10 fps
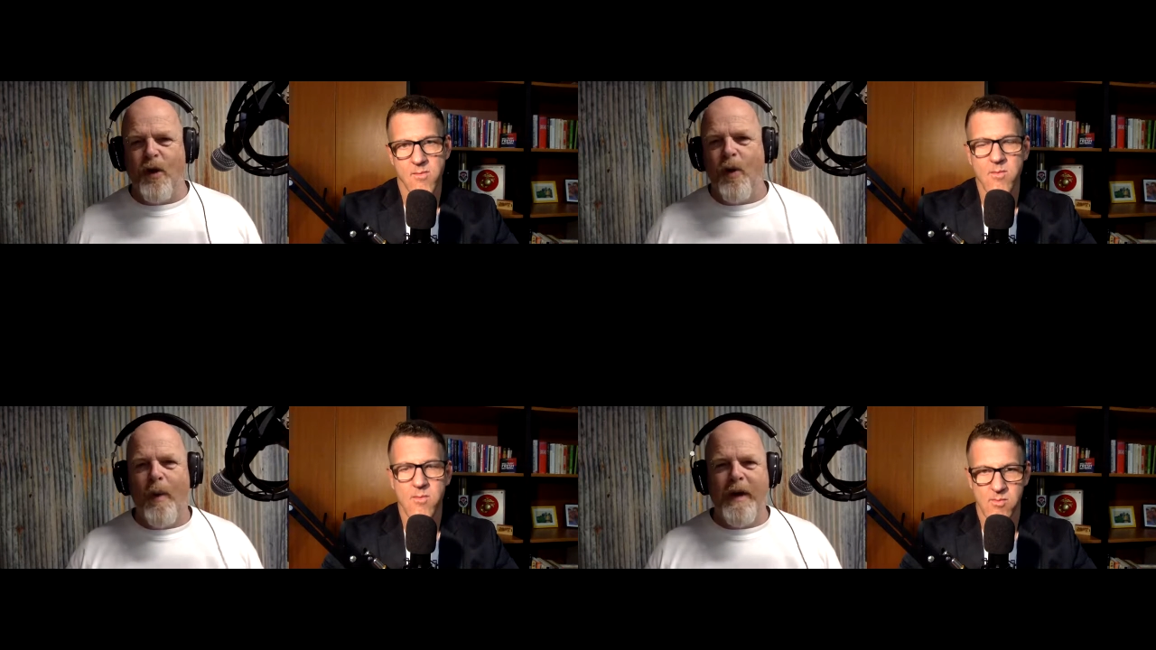
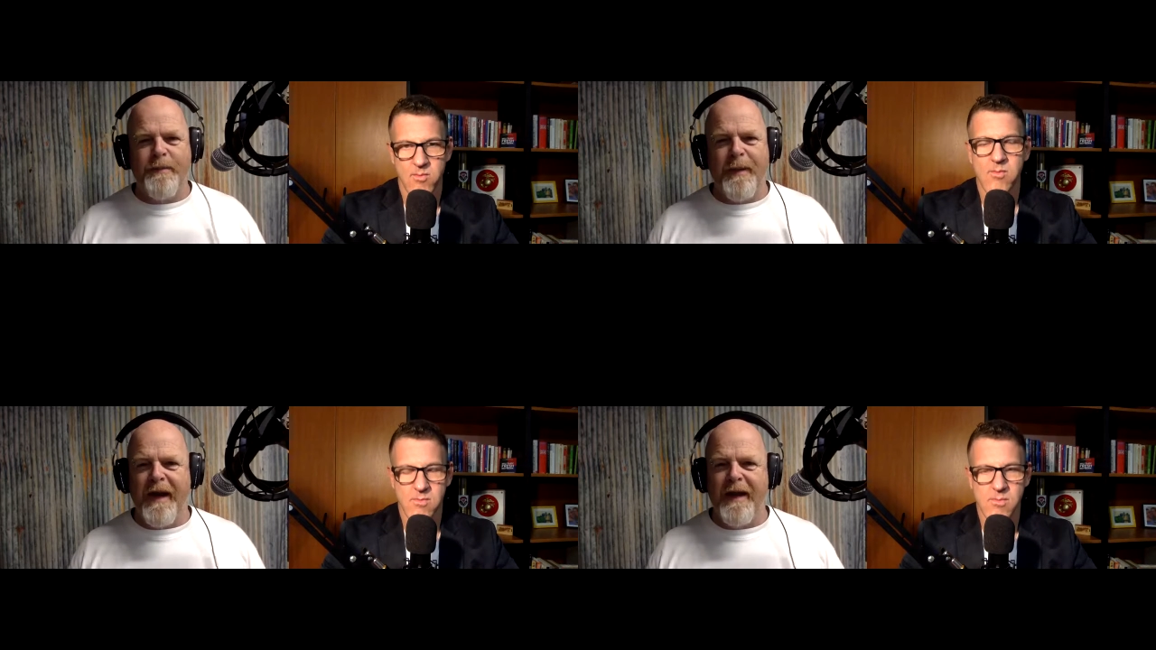Speaker 1: always
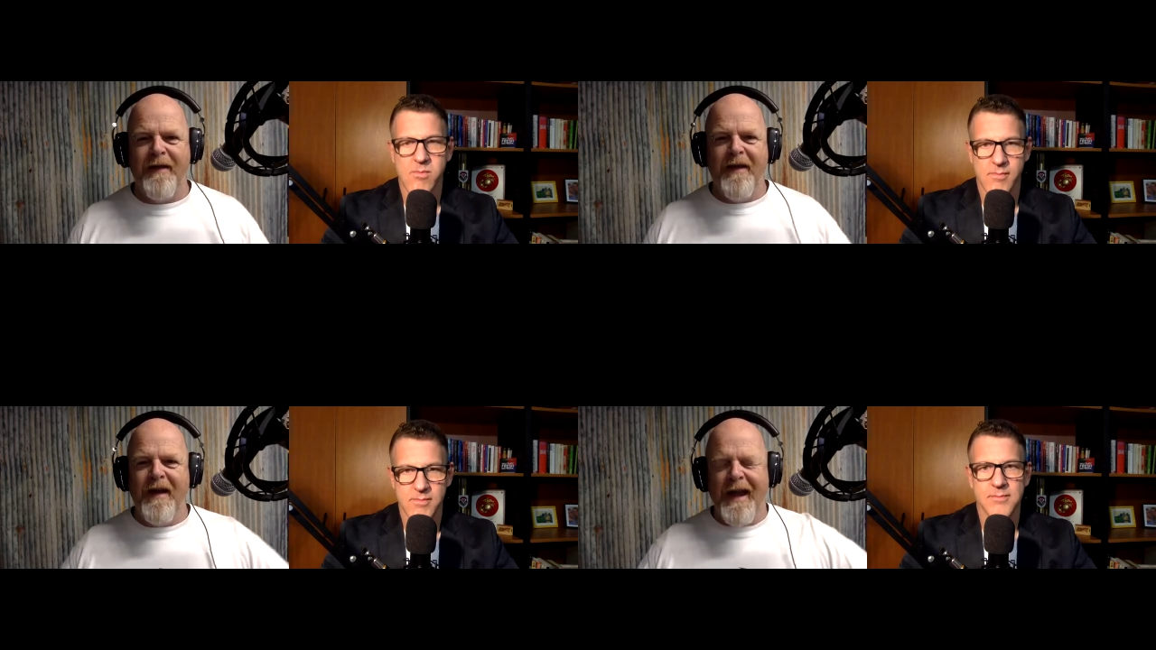being
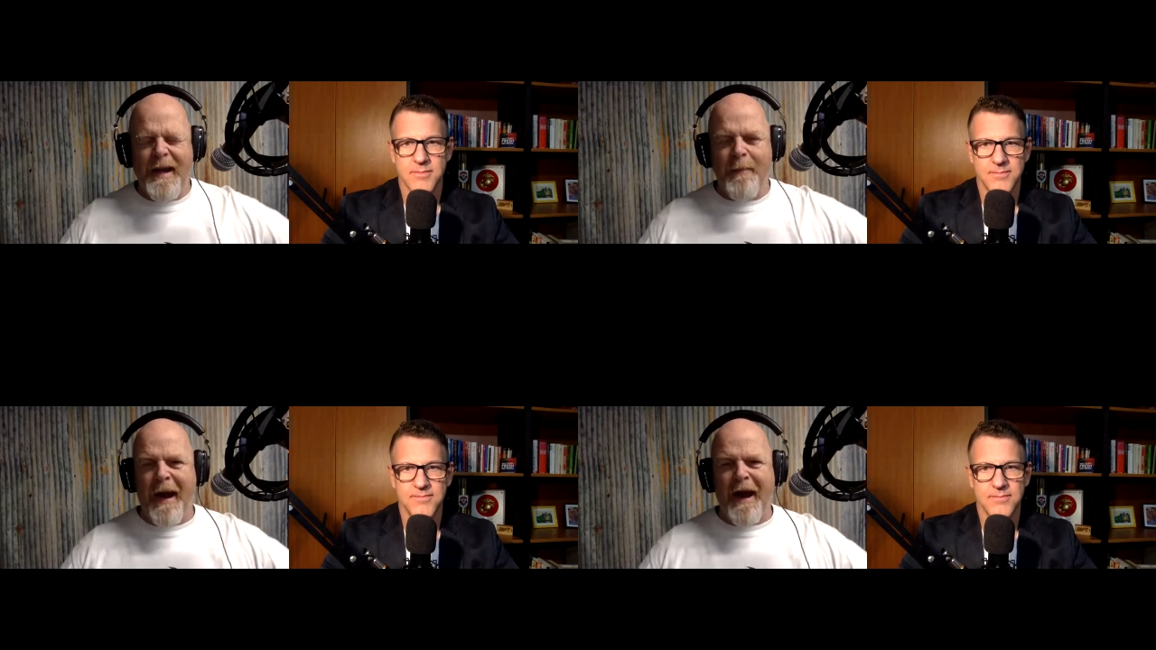
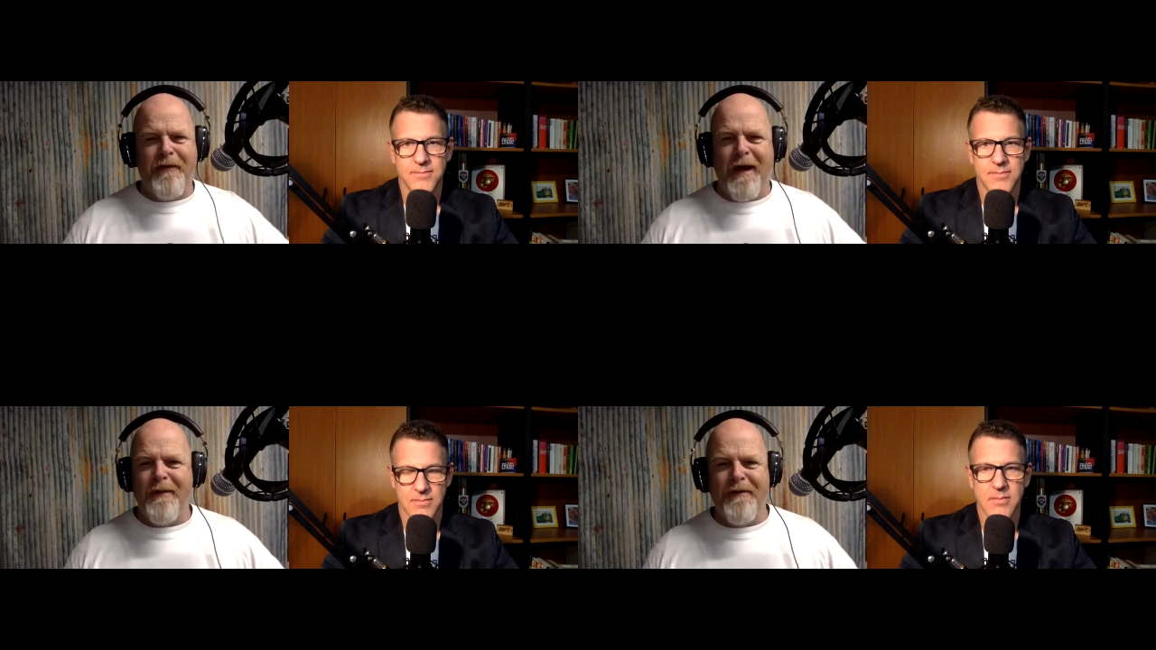in the
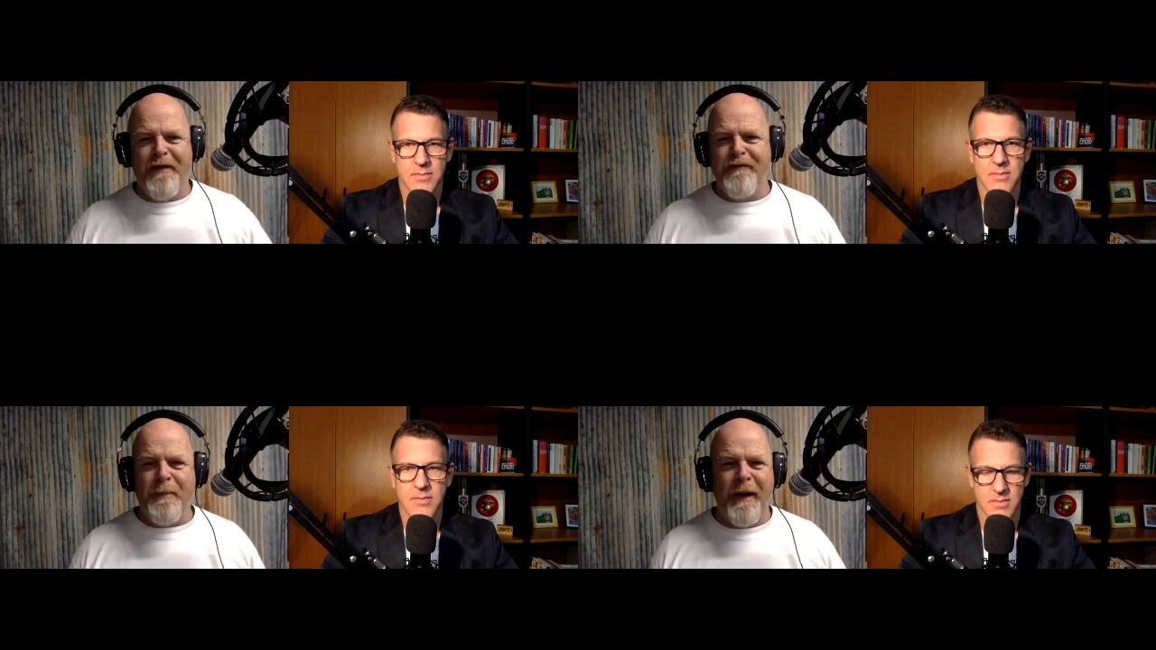background of every